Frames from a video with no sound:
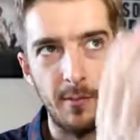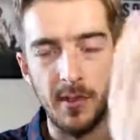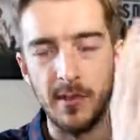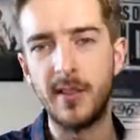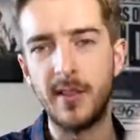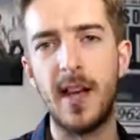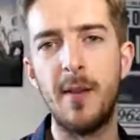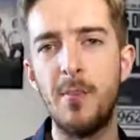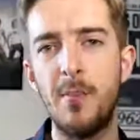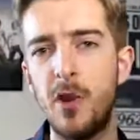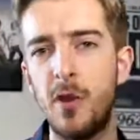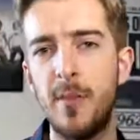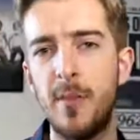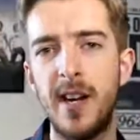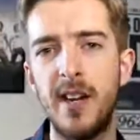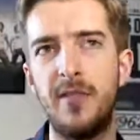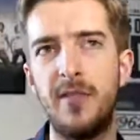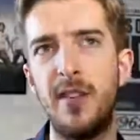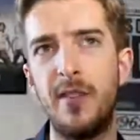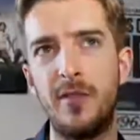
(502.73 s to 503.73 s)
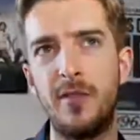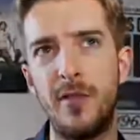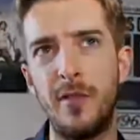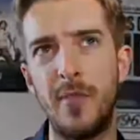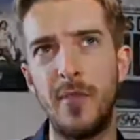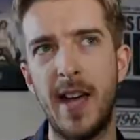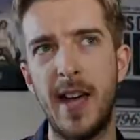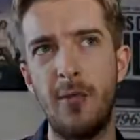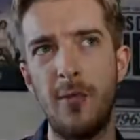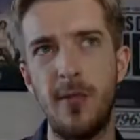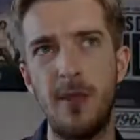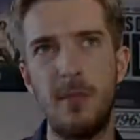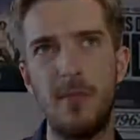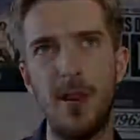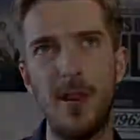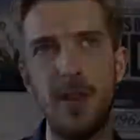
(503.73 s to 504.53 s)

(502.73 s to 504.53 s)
You'll get more benefit from that one, in my